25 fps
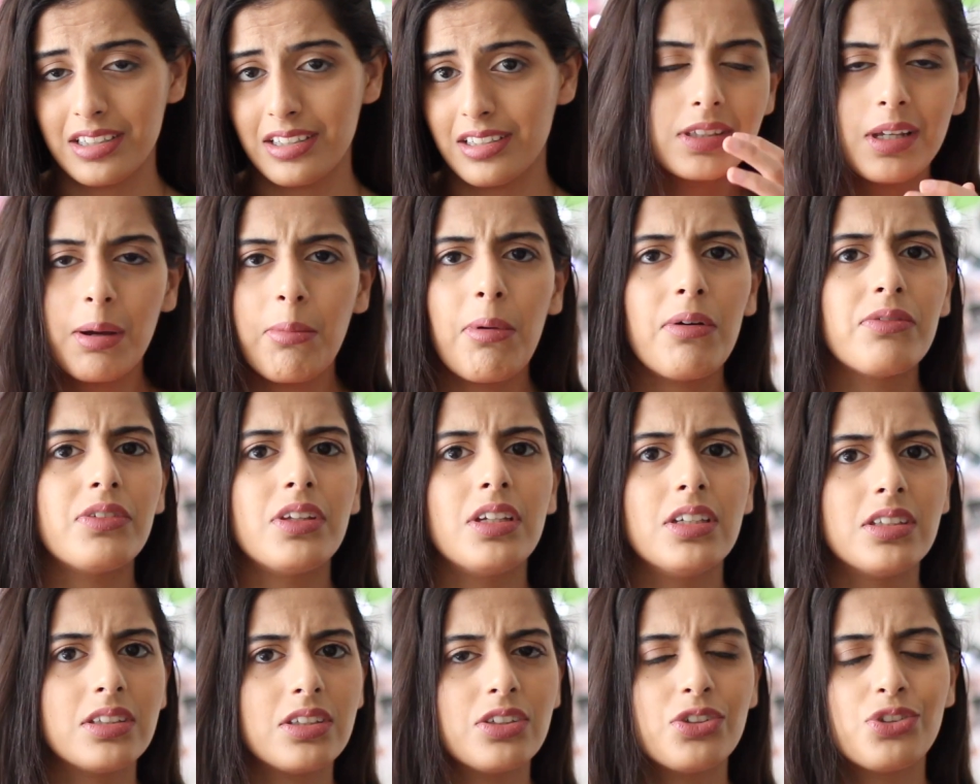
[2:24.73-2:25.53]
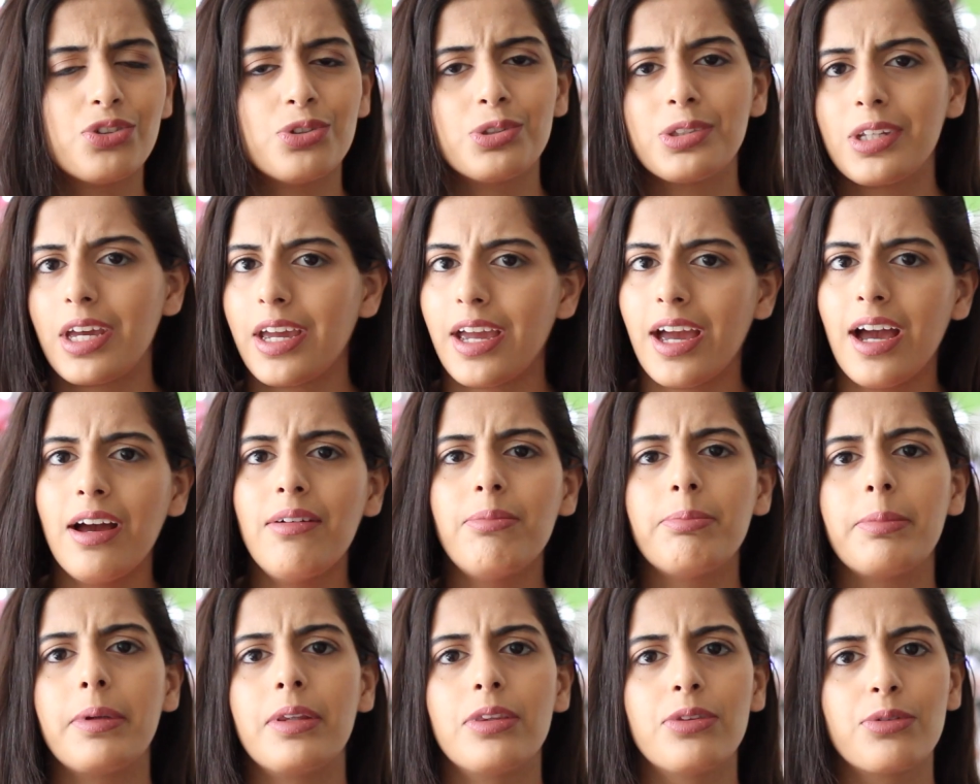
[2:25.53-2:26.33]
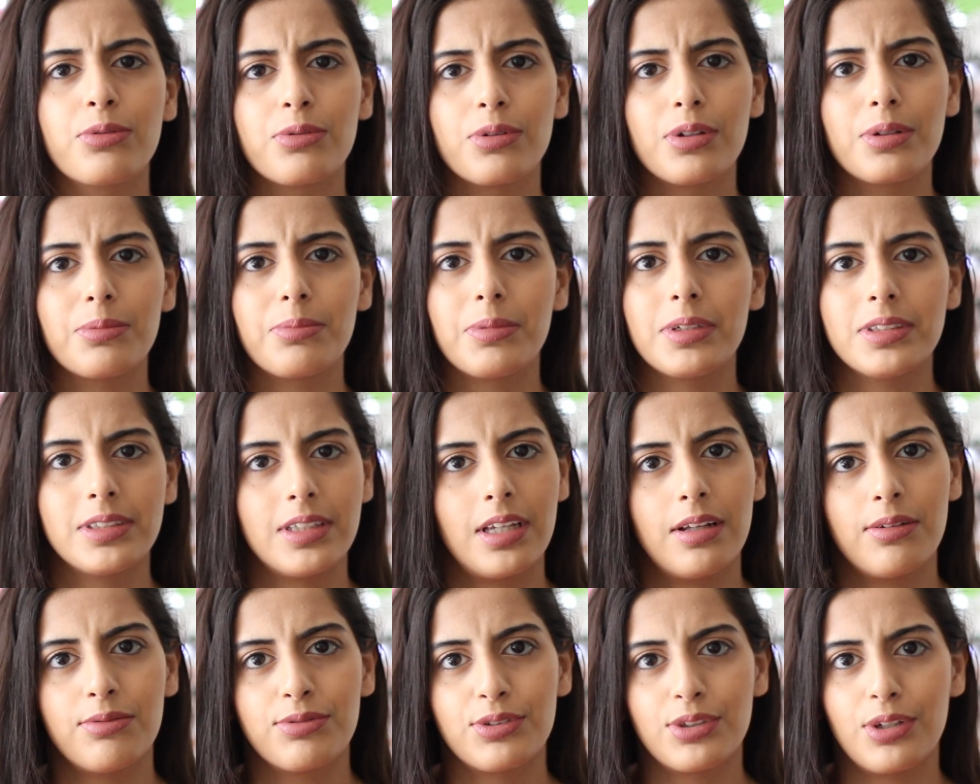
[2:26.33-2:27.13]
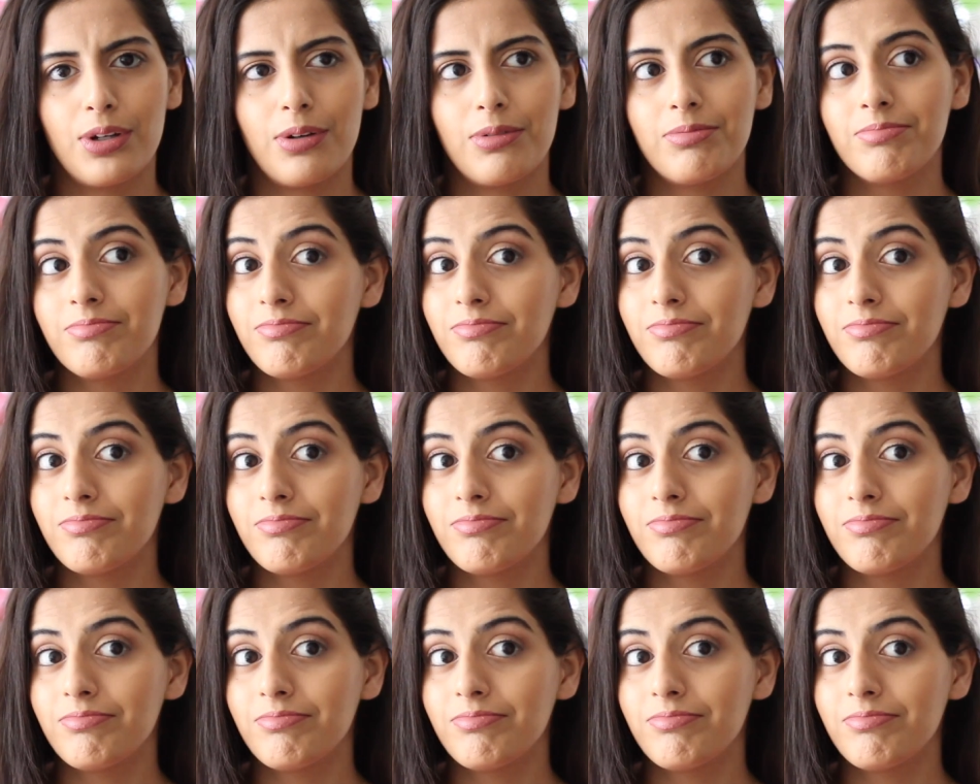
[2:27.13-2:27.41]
Some of these issues I have been through it myself, so